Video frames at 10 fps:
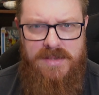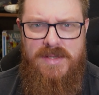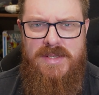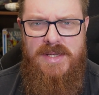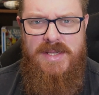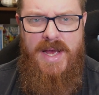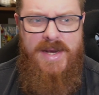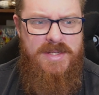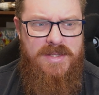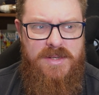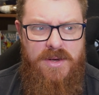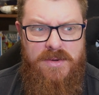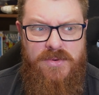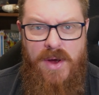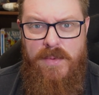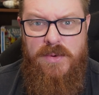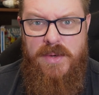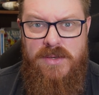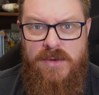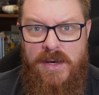of sit down and just go and grab a
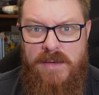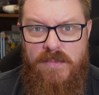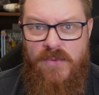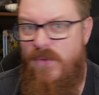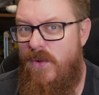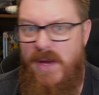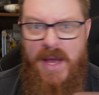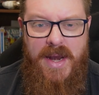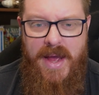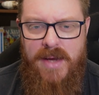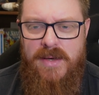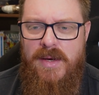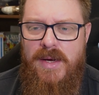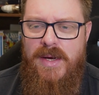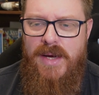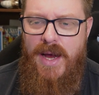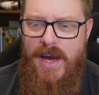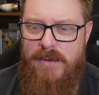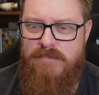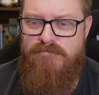quick drink before you head out.
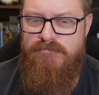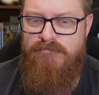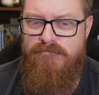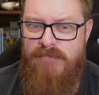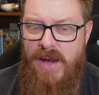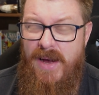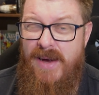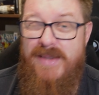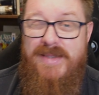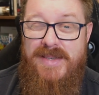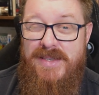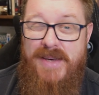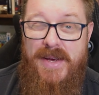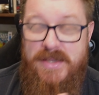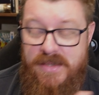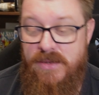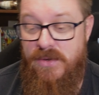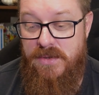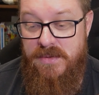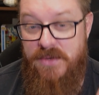I'd suggest,
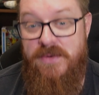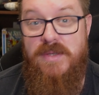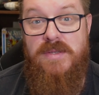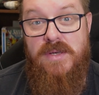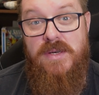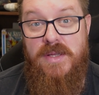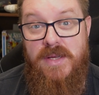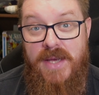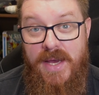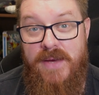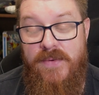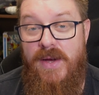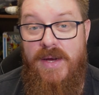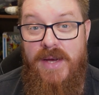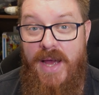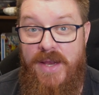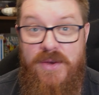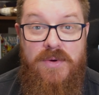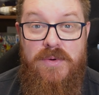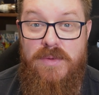look, you're in Circular Quay and
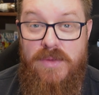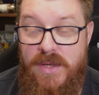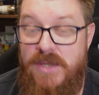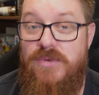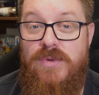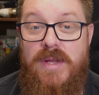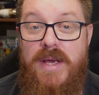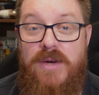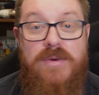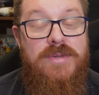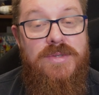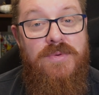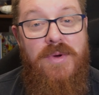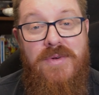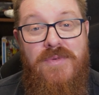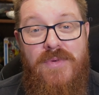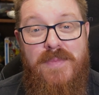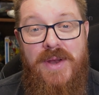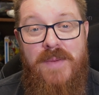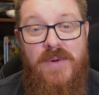you're literally across the road from
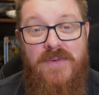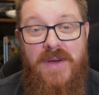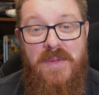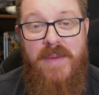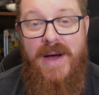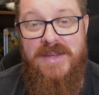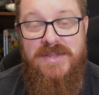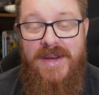a number of other bars.